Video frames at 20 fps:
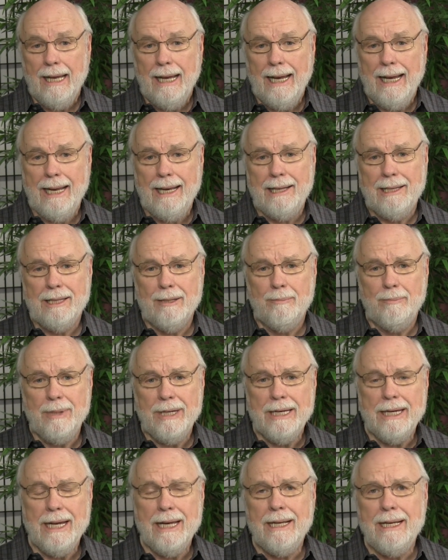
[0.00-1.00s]
And at the
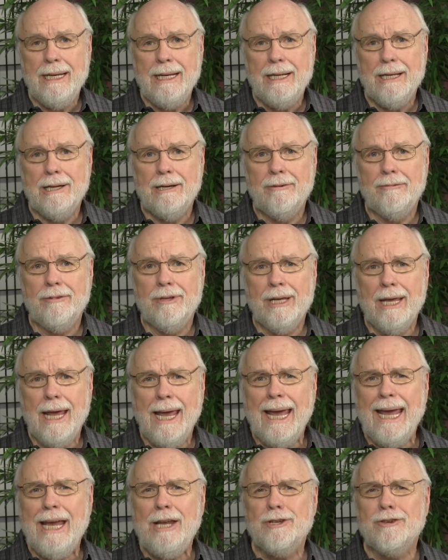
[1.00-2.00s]
beginning of the
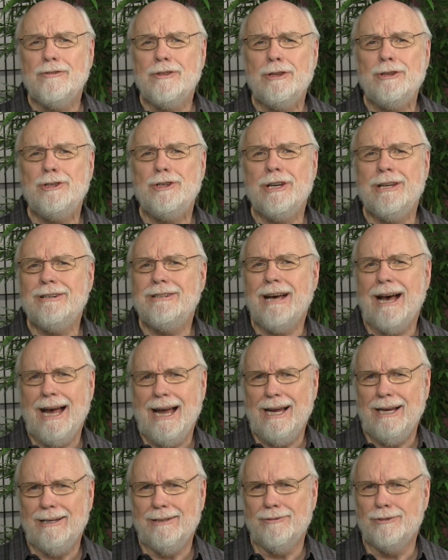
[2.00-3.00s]
age of the
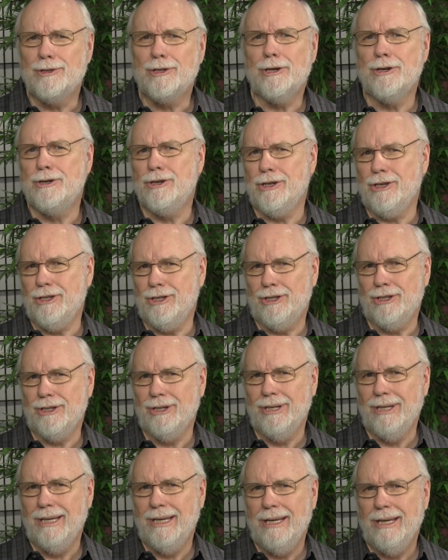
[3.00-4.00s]
Gentile, of
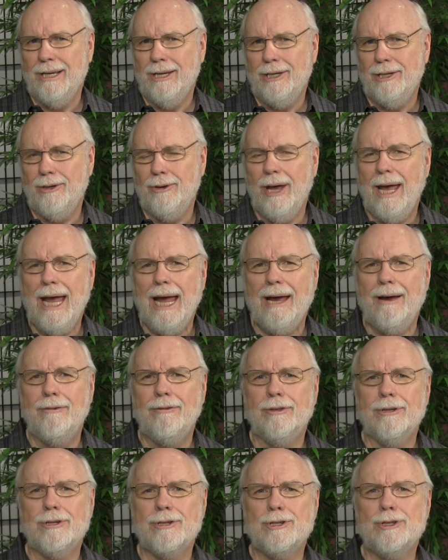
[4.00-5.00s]
churches, you
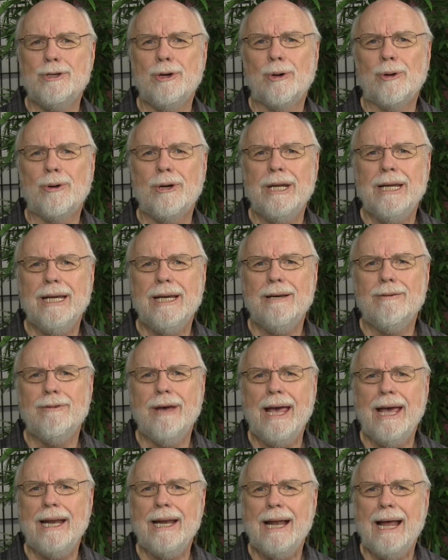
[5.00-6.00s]
have the story of
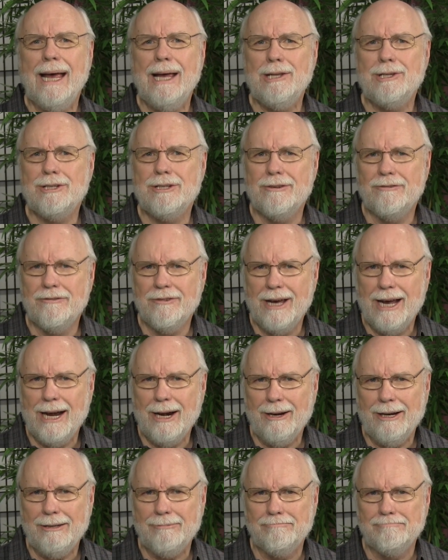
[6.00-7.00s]
Ananias and
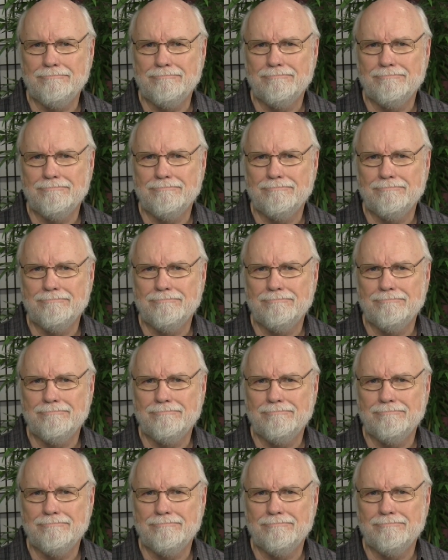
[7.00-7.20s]
Sapphira.